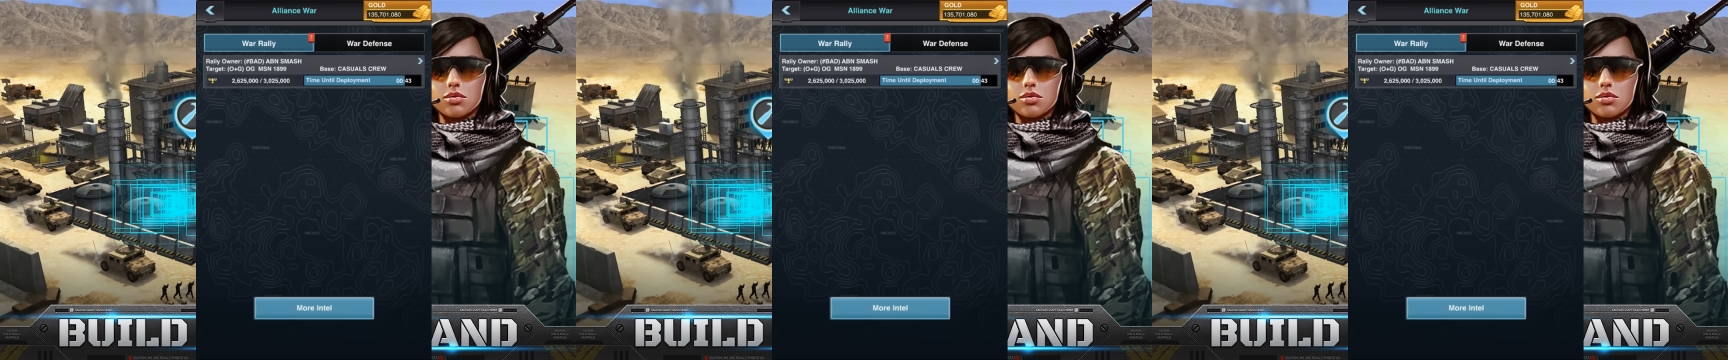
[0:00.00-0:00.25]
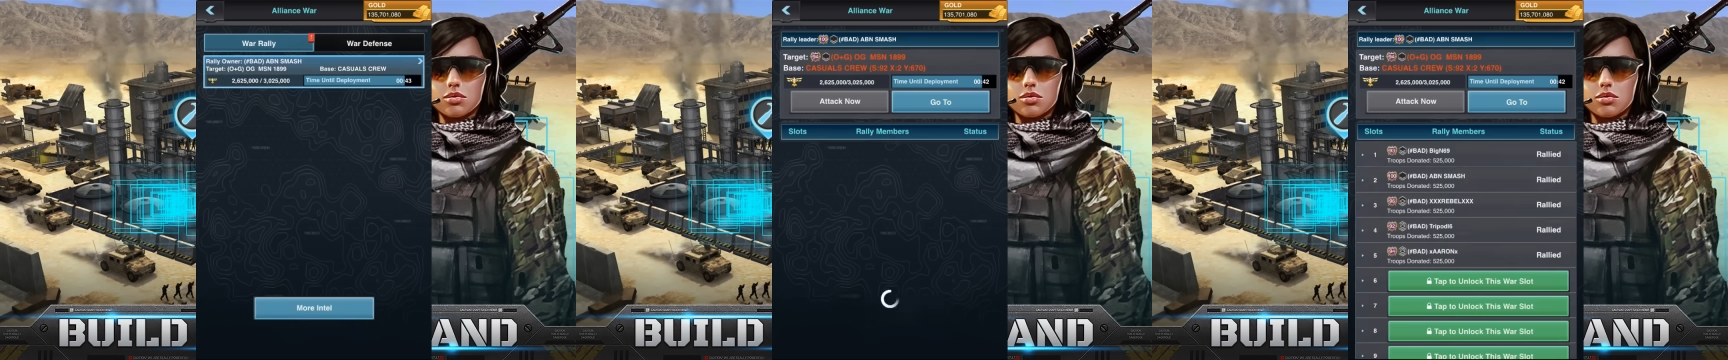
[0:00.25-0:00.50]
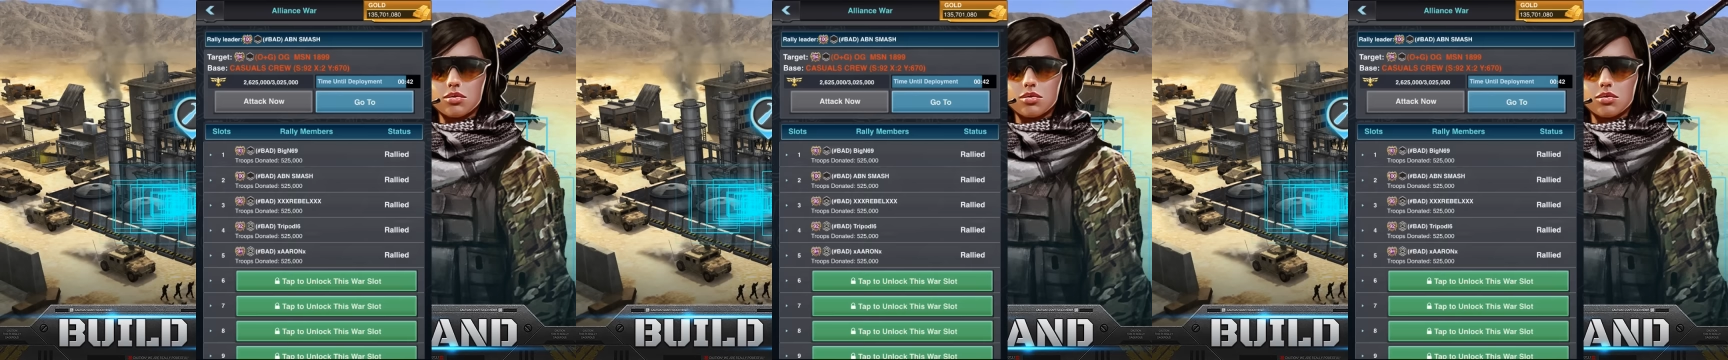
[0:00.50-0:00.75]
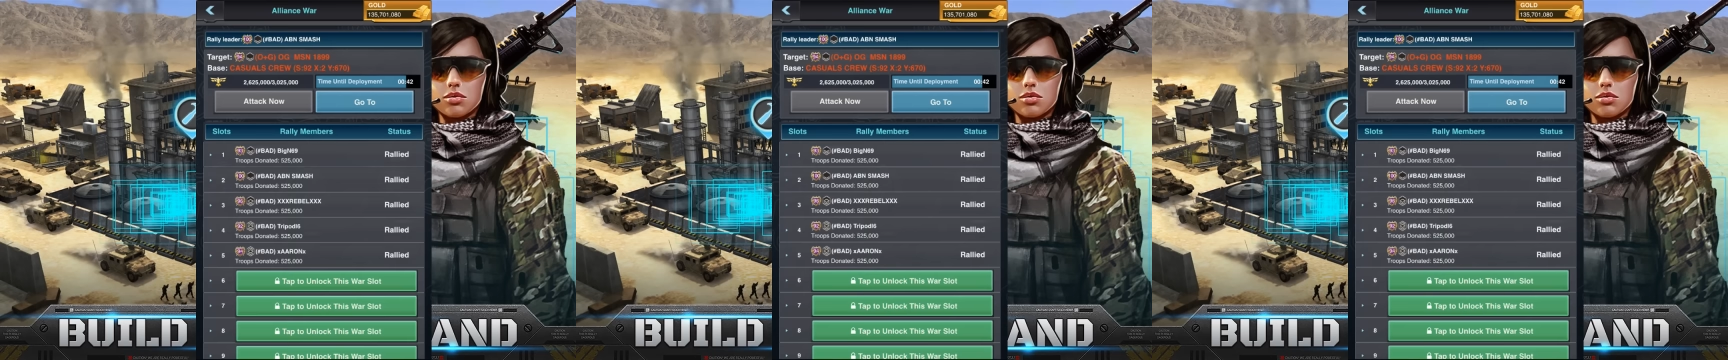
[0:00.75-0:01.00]

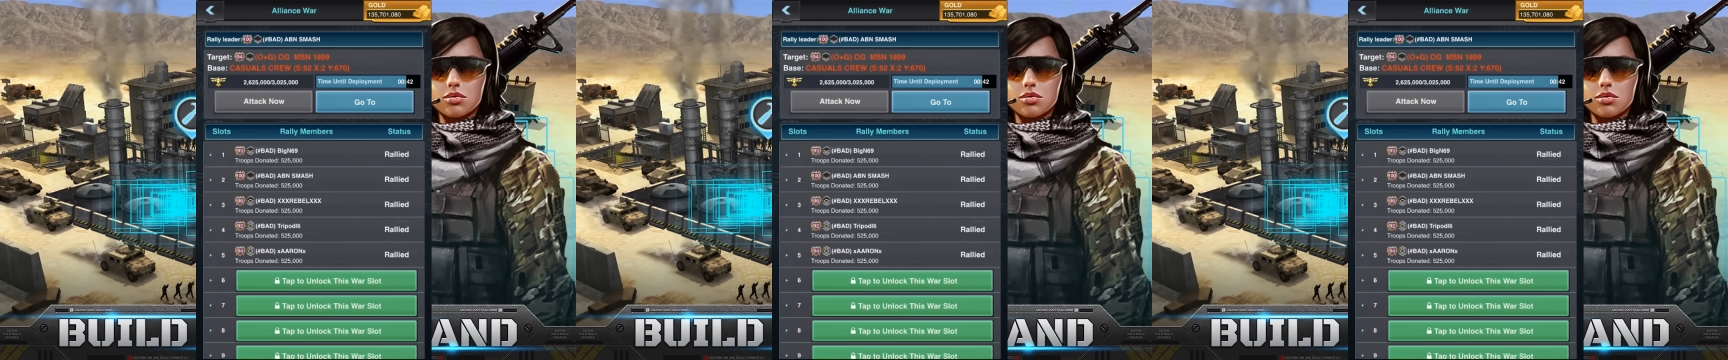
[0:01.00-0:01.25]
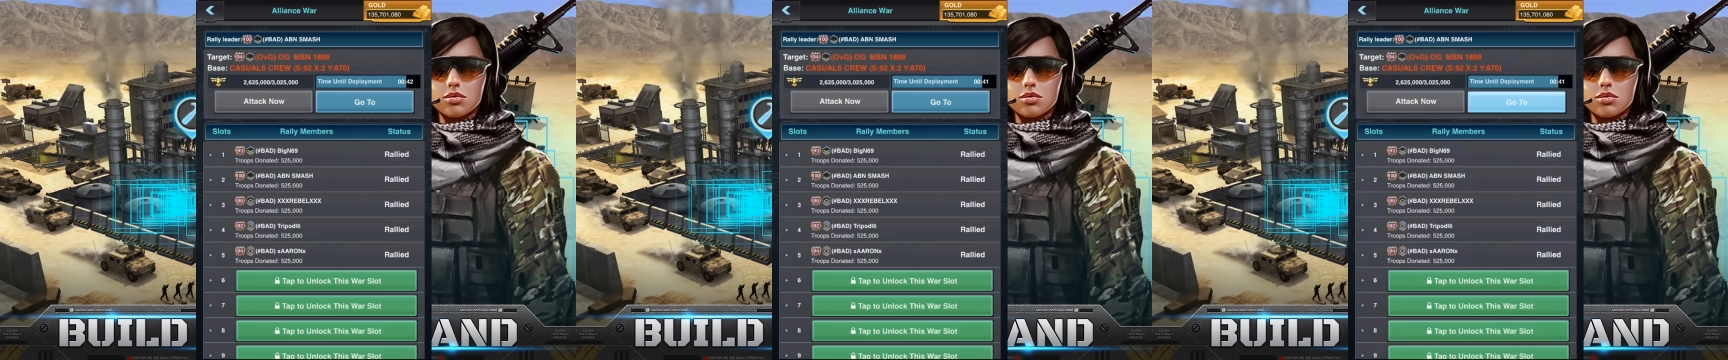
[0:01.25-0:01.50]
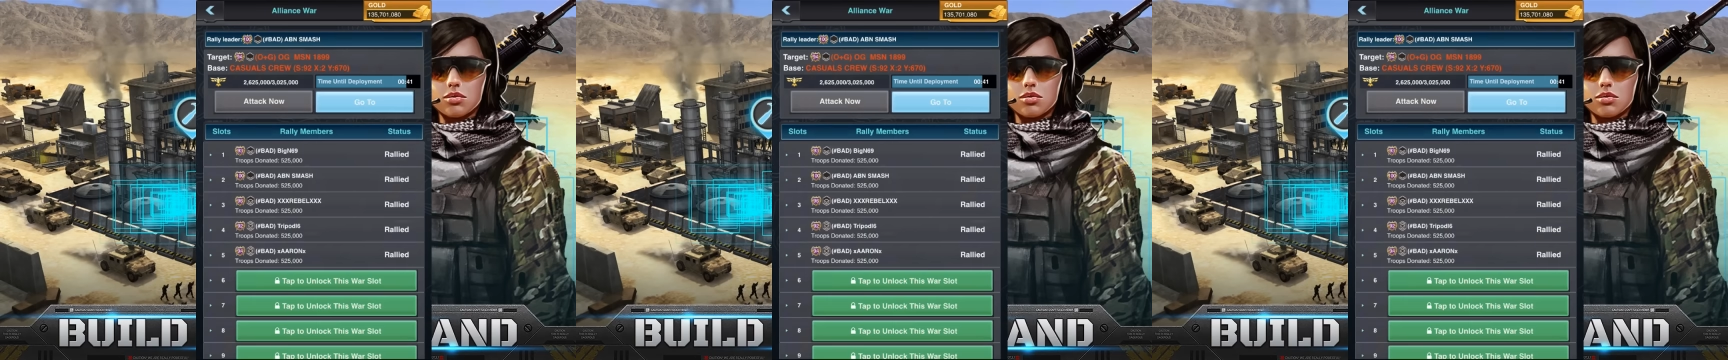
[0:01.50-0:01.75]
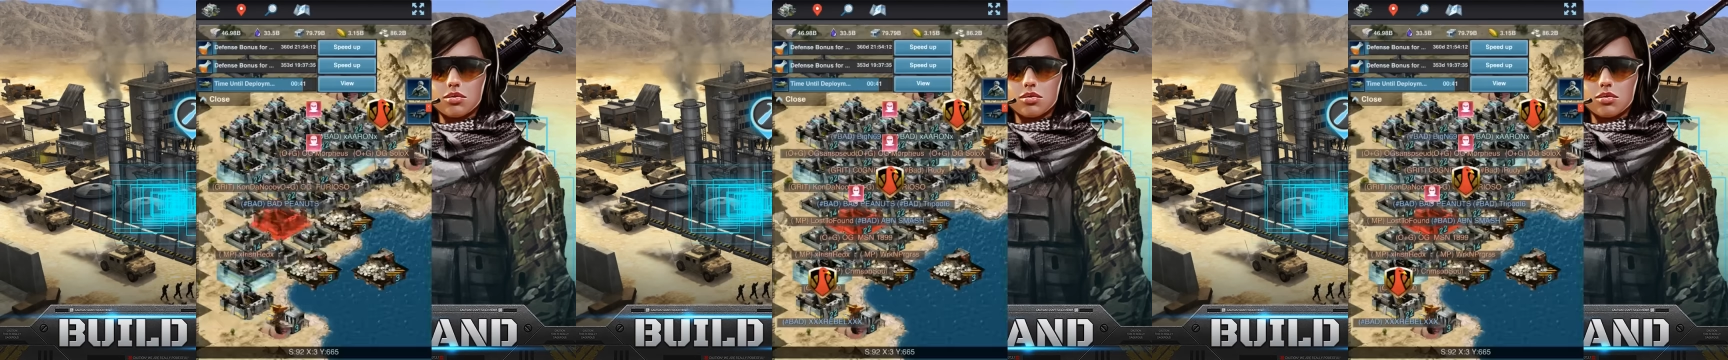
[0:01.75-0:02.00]

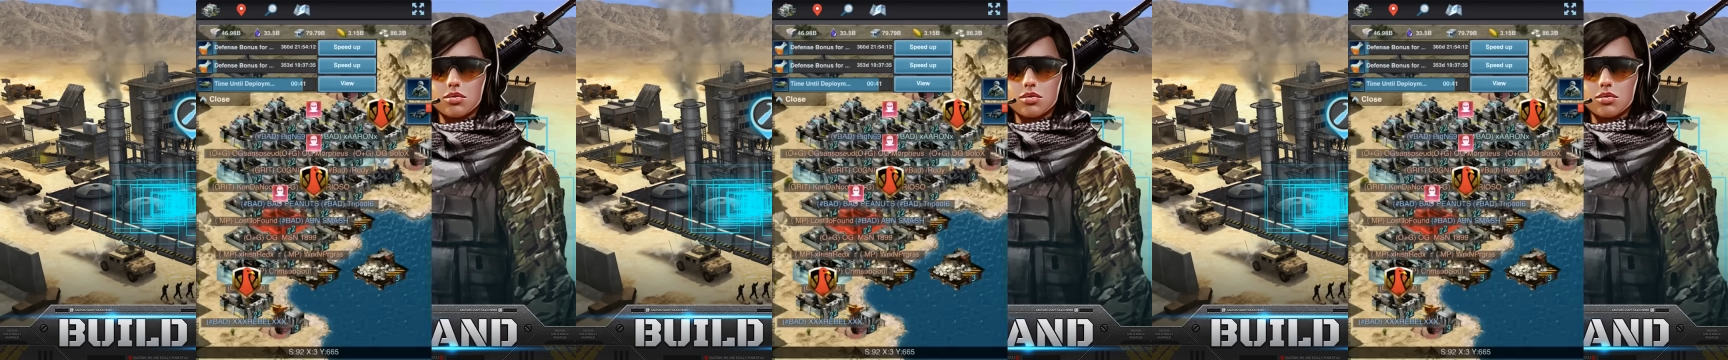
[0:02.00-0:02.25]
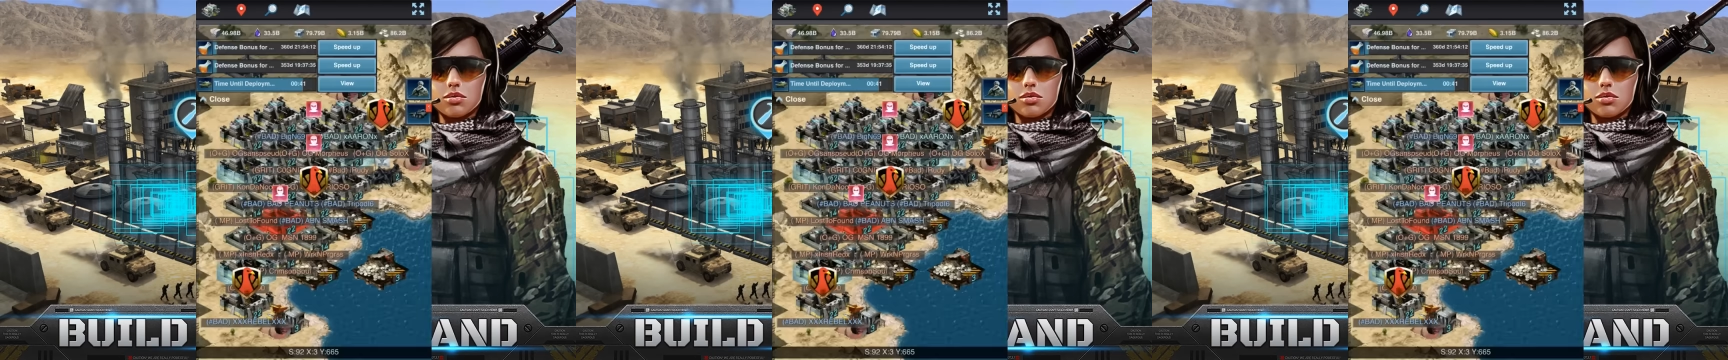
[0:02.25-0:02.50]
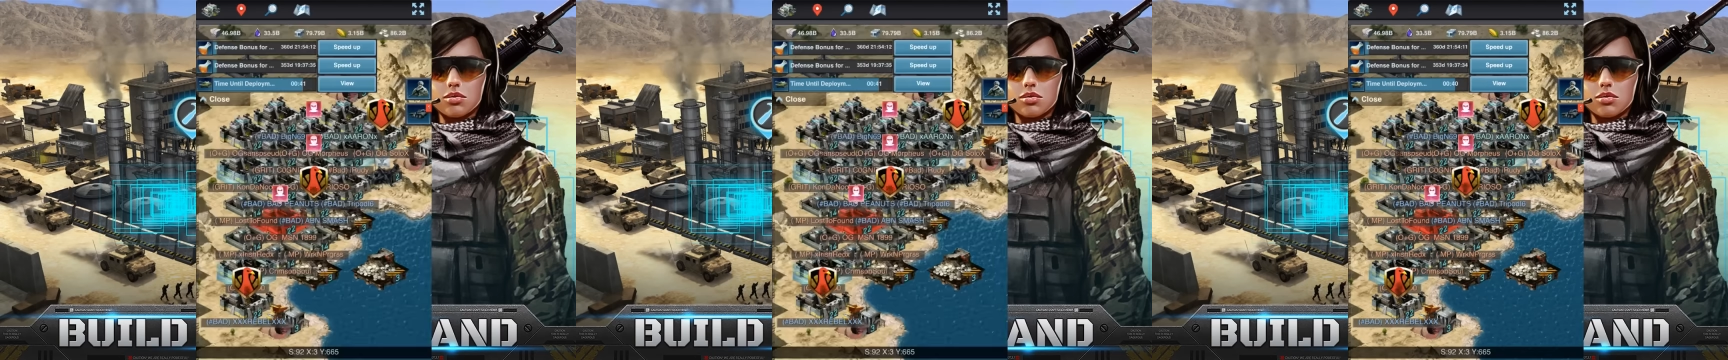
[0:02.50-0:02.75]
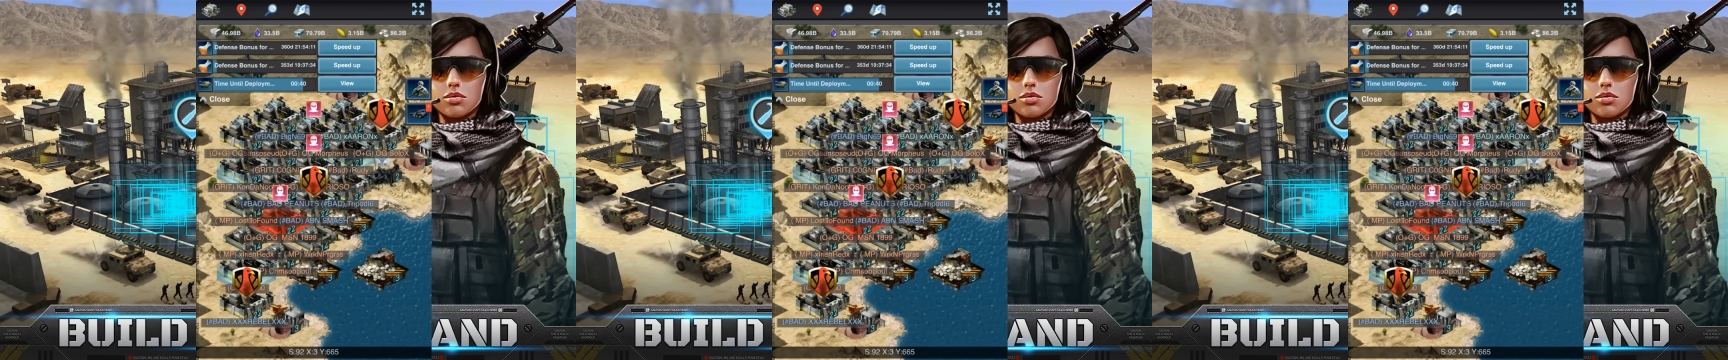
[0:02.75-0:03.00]

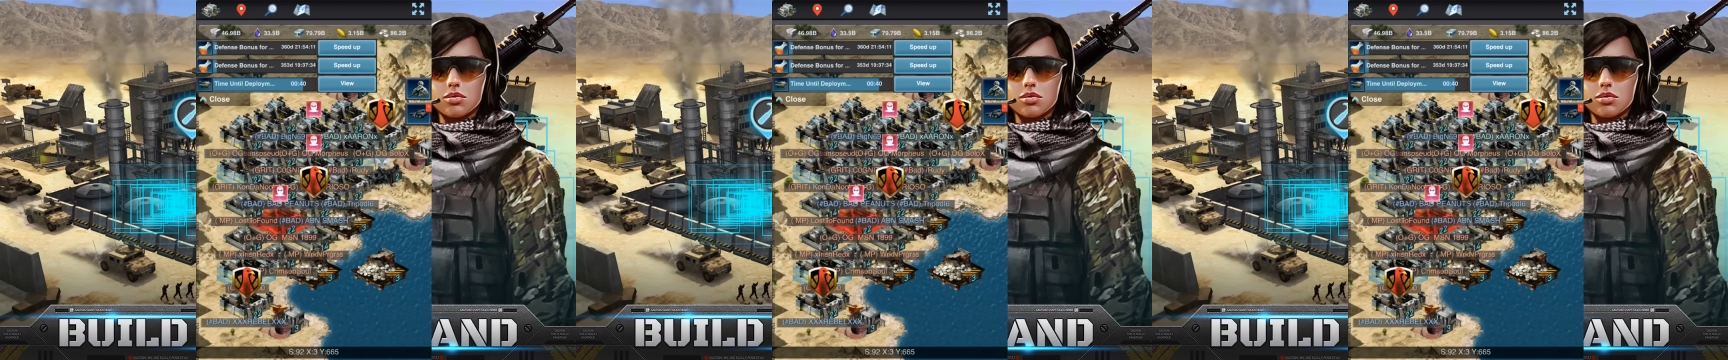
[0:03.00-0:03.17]
No one is speaking in this clip.